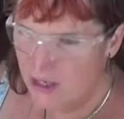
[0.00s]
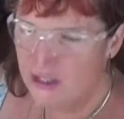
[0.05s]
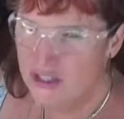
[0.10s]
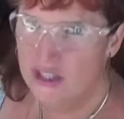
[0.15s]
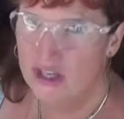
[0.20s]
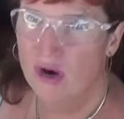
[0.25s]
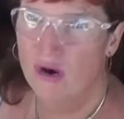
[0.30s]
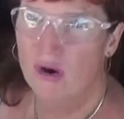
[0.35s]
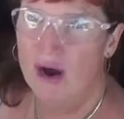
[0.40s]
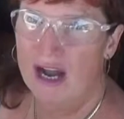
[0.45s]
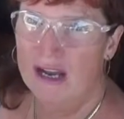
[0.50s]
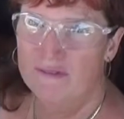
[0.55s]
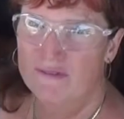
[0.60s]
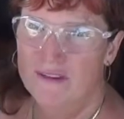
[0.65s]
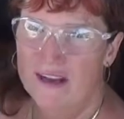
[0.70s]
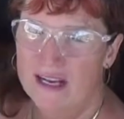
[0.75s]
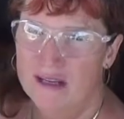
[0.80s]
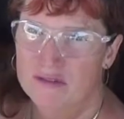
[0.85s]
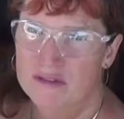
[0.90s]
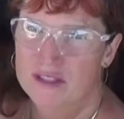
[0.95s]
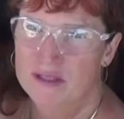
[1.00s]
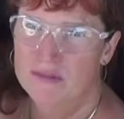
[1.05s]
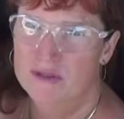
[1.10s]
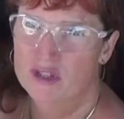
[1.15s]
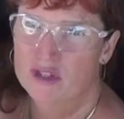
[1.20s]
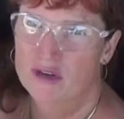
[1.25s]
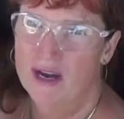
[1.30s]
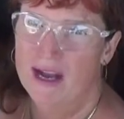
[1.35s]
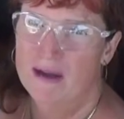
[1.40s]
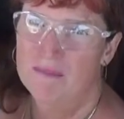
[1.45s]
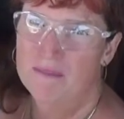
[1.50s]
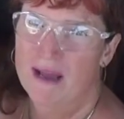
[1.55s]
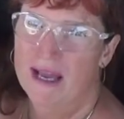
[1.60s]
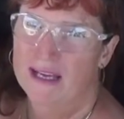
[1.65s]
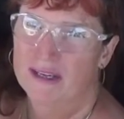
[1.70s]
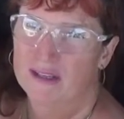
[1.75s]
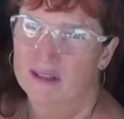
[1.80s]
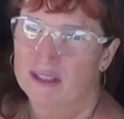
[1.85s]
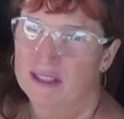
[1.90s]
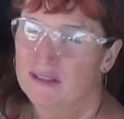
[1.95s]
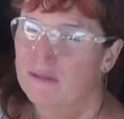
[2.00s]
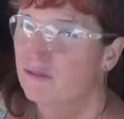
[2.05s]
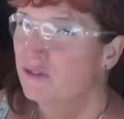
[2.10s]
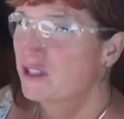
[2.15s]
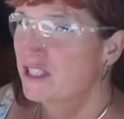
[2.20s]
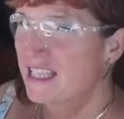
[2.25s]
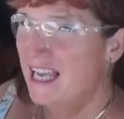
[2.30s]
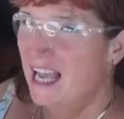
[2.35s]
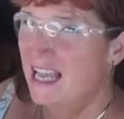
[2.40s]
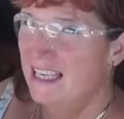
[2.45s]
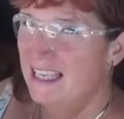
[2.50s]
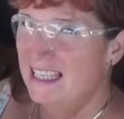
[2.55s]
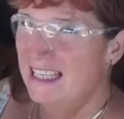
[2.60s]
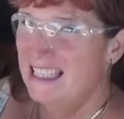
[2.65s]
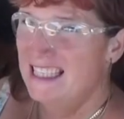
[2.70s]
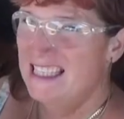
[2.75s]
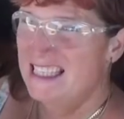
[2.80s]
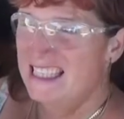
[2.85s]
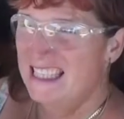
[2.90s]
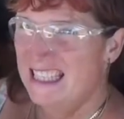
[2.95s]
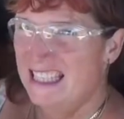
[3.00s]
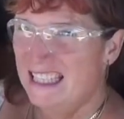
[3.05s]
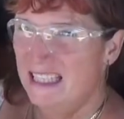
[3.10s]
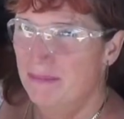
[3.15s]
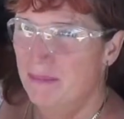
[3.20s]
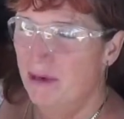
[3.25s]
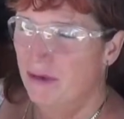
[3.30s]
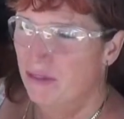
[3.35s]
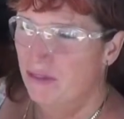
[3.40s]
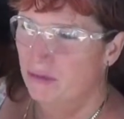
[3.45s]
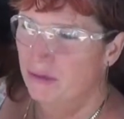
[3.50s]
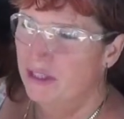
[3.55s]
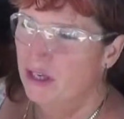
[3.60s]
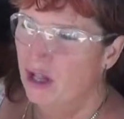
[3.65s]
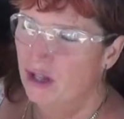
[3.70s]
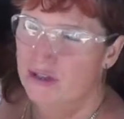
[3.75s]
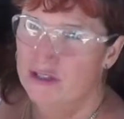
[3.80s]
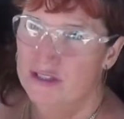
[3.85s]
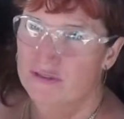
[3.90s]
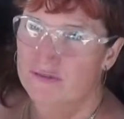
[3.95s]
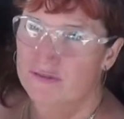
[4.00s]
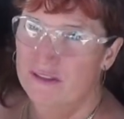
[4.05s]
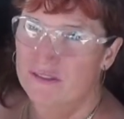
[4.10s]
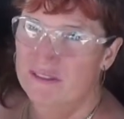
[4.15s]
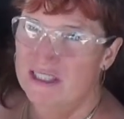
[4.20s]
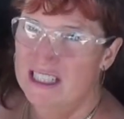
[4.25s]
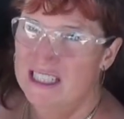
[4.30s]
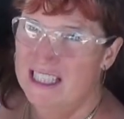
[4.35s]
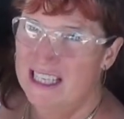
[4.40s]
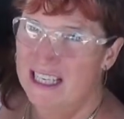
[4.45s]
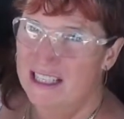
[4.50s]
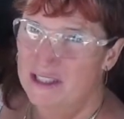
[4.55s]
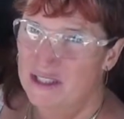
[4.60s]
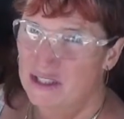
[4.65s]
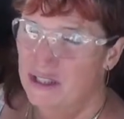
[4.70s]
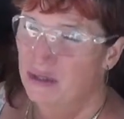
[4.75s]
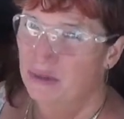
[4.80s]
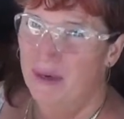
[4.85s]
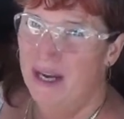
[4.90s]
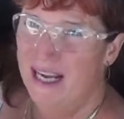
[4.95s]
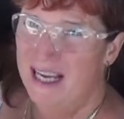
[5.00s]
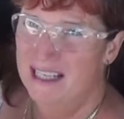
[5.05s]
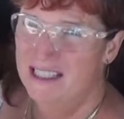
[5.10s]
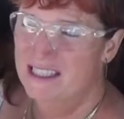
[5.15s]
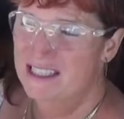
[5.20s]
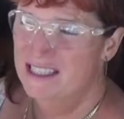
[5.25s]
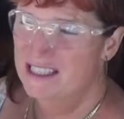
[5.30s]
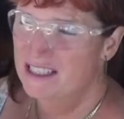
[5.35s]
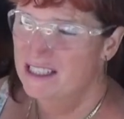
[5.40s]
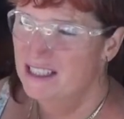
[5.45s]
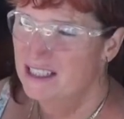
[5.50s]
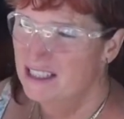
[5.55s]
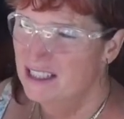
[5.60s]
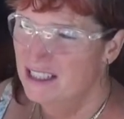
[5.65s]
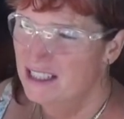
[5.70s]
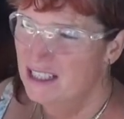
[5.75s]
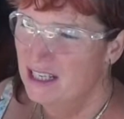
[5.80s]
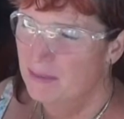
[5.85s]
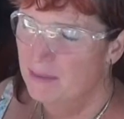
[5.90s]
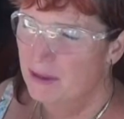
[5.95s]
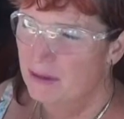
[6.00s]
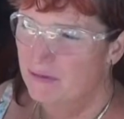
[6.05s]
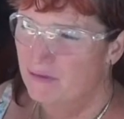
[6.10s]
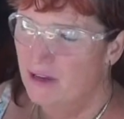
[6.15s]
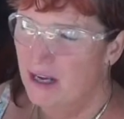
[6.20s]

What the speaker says: So I found some scrap metal, and for 10 EC, about $3.50 US, about